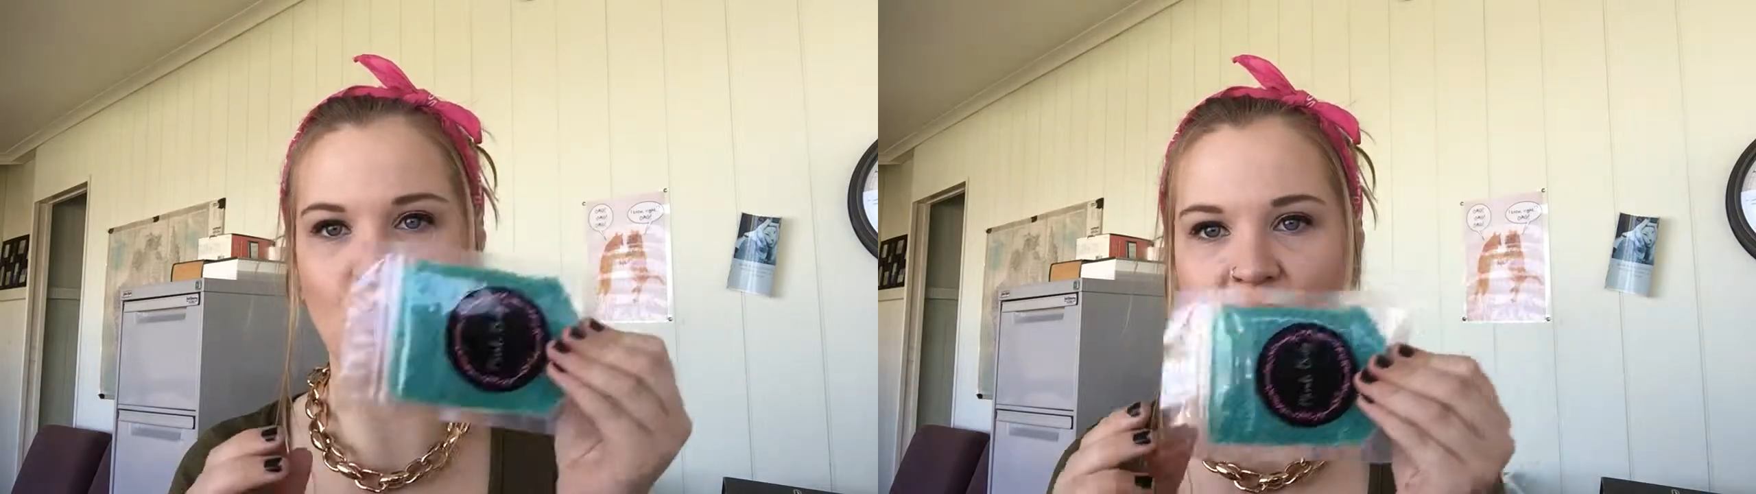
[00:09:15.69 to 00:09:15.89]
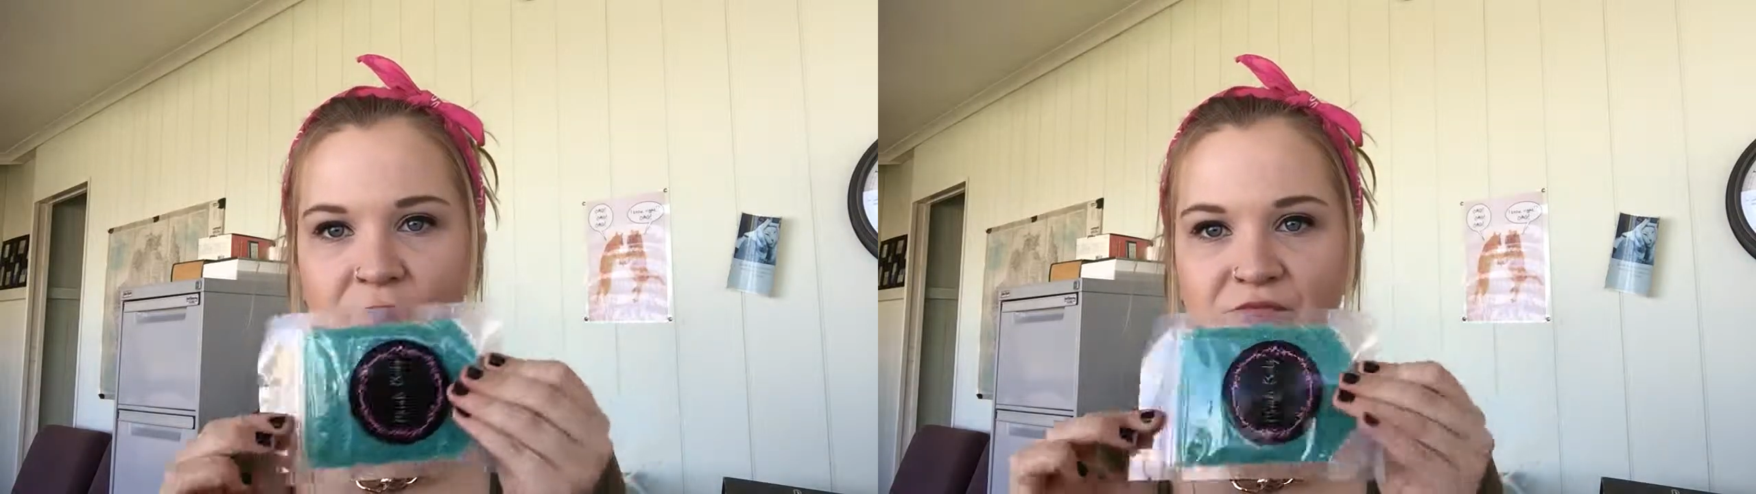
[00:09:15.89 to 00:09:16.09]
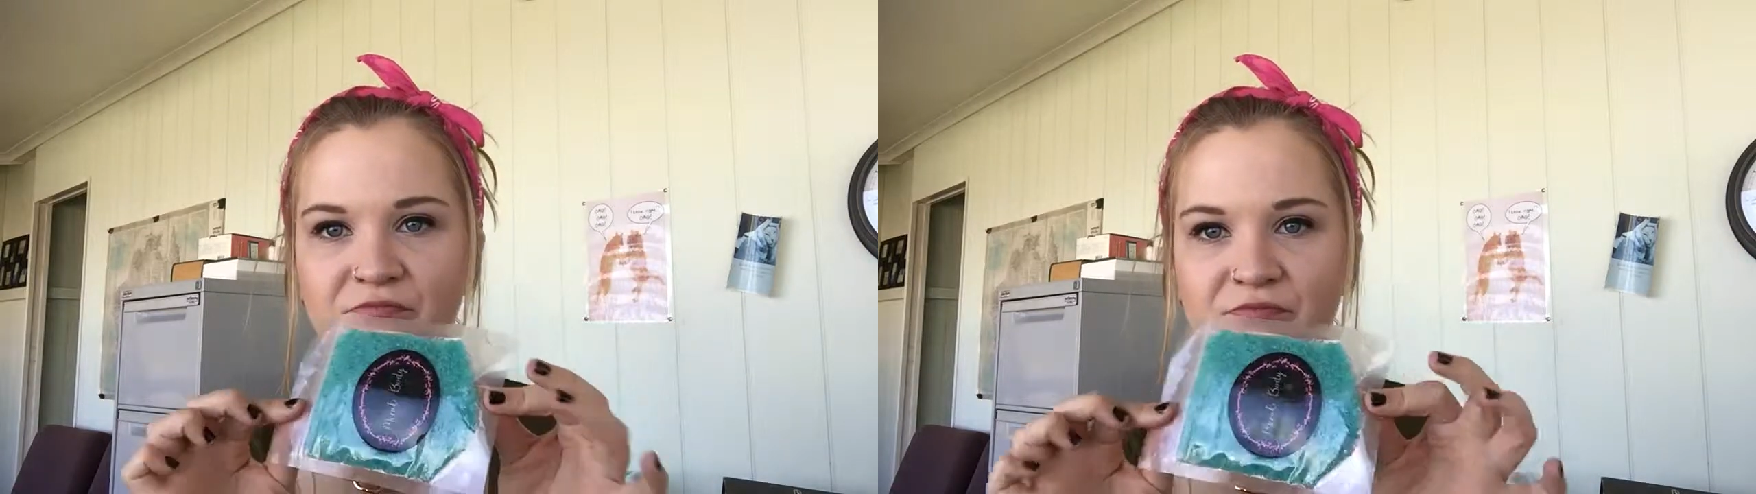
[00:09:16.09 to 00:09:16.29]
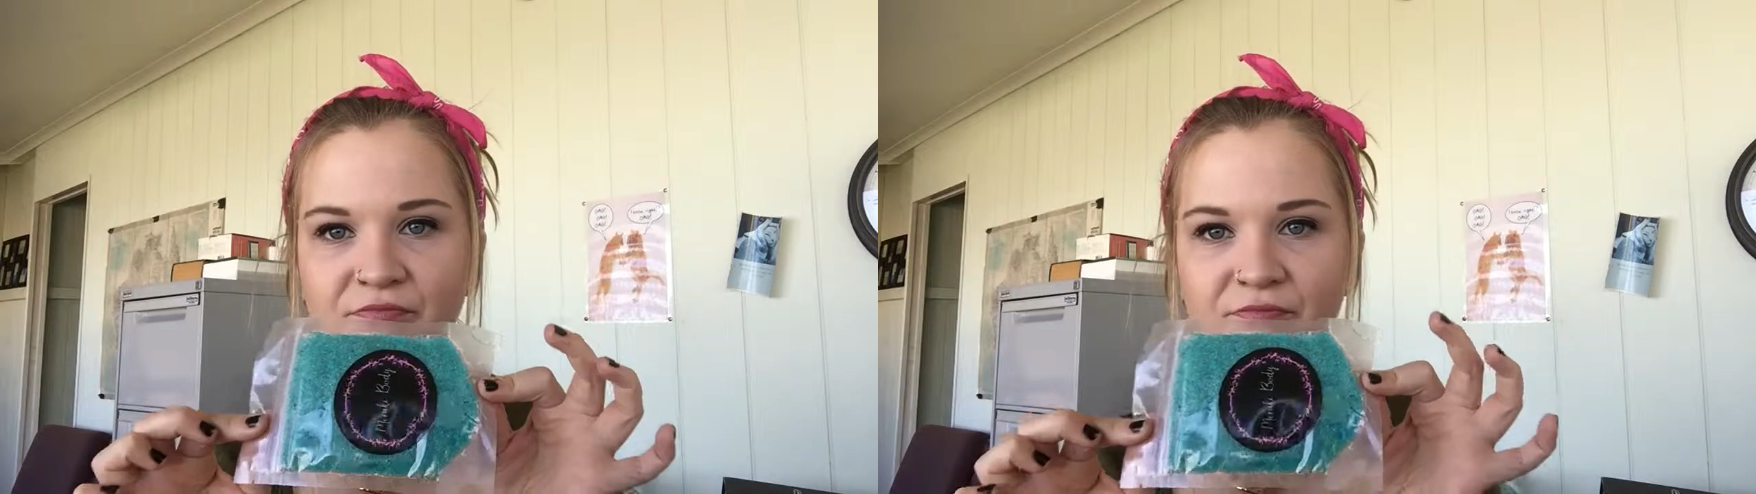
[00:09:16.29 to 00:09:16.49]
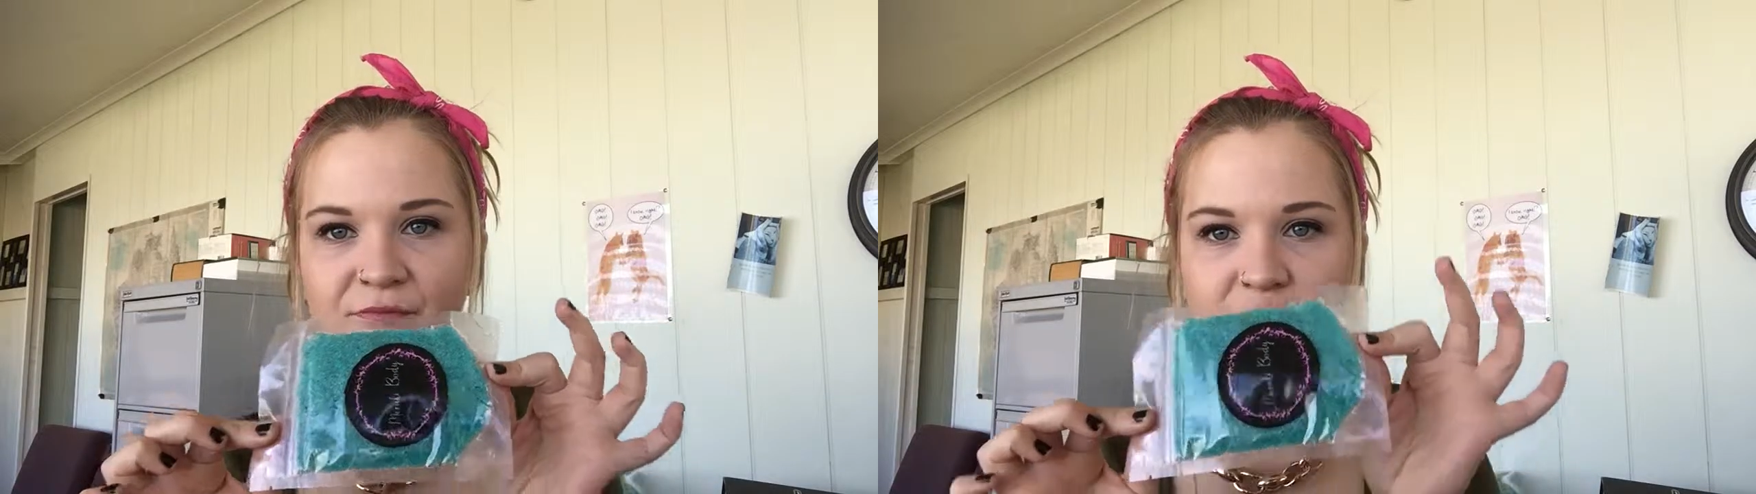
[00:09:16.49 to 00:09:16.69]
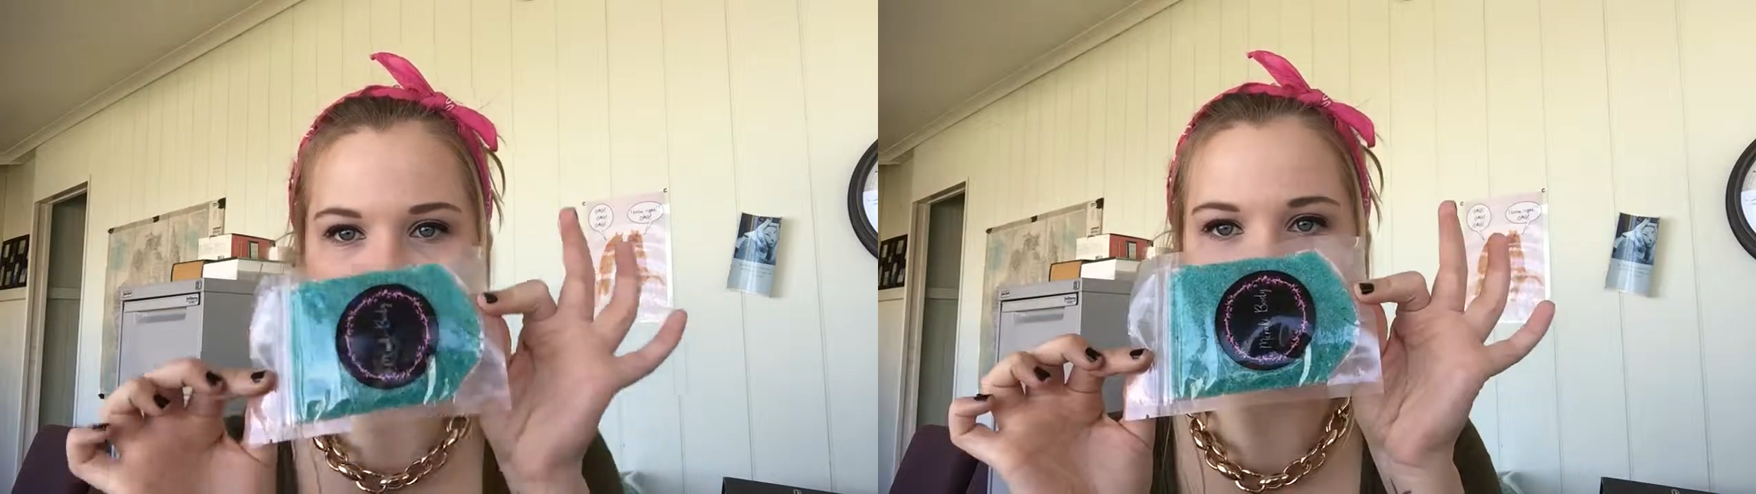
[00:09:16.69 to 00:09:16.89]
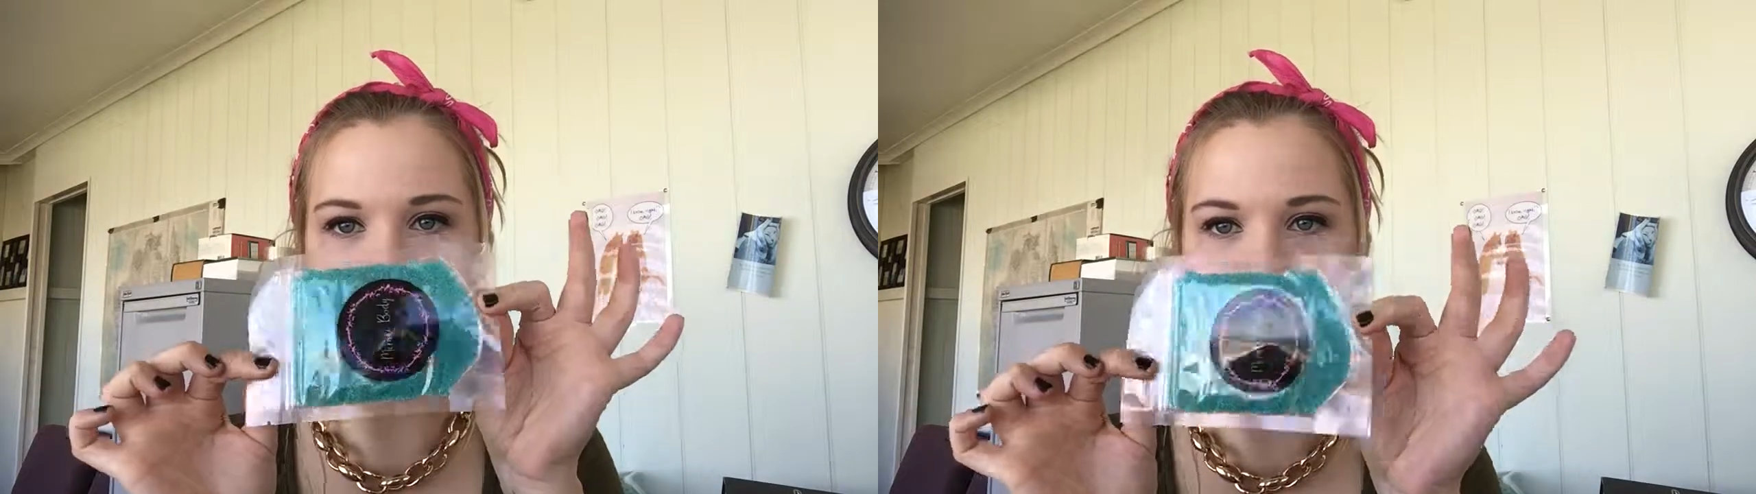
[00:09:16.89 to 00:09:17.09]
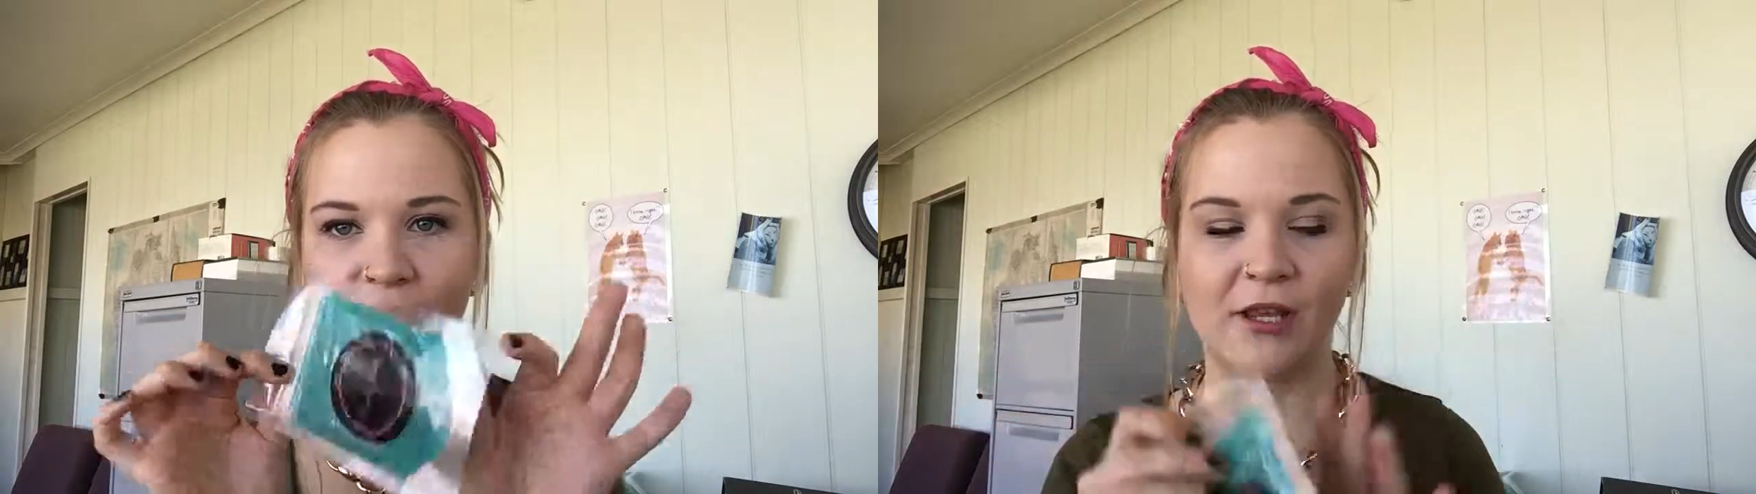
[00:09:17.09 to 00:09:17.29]
one
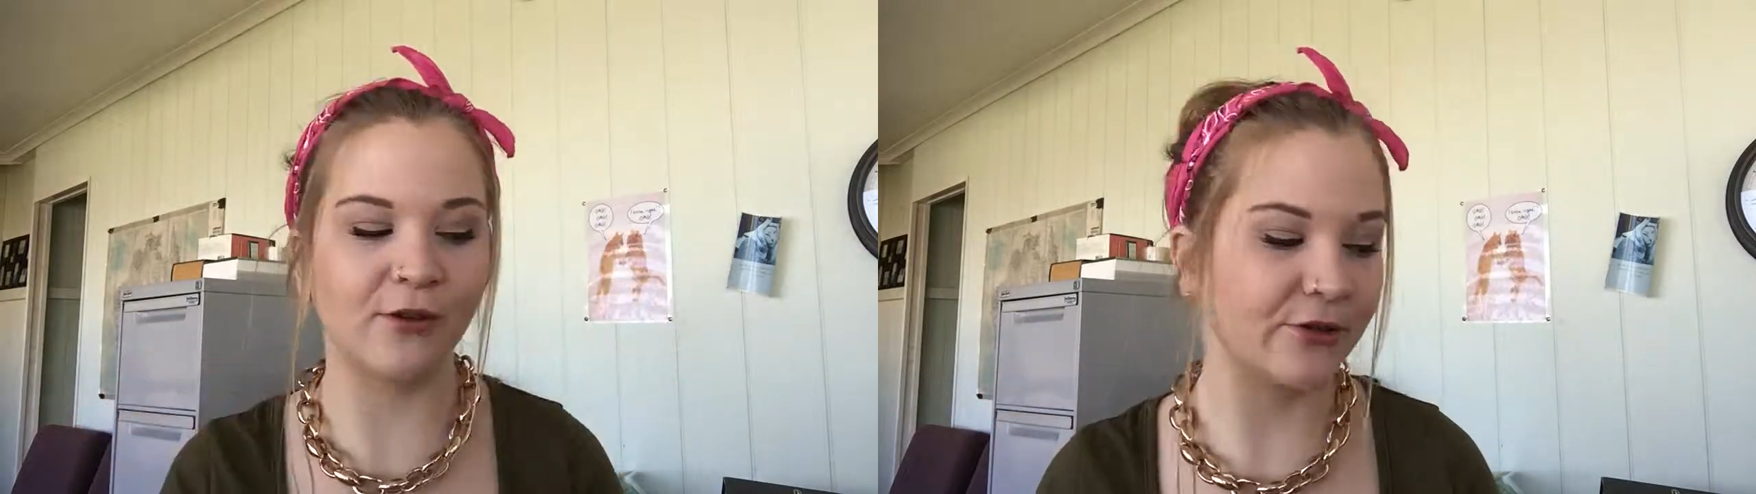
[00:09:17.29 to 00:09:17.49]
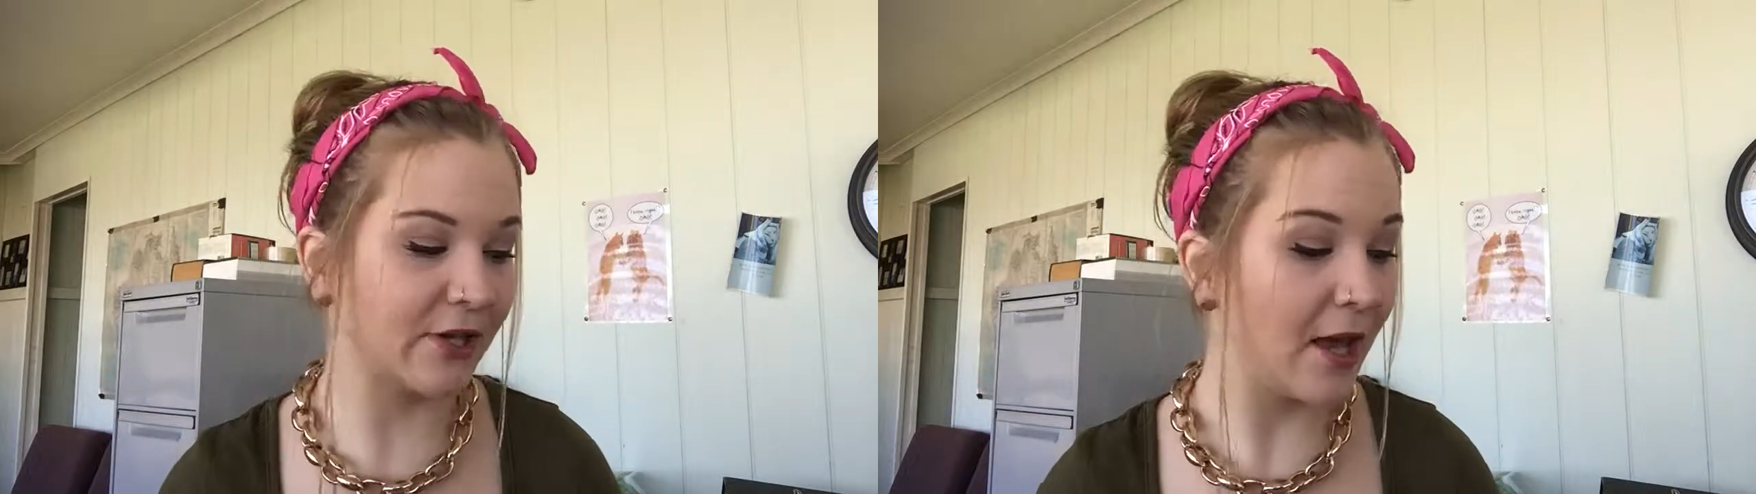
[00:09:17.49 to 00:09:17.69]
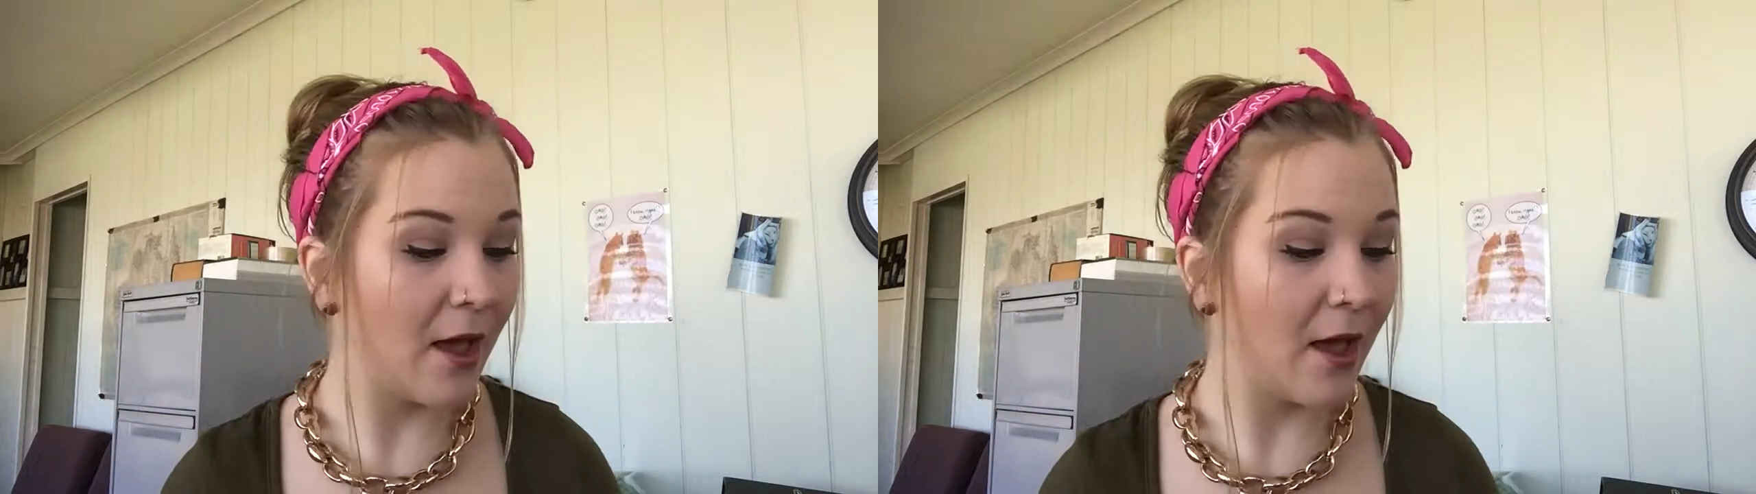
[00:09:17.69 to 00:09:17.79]
whole body use.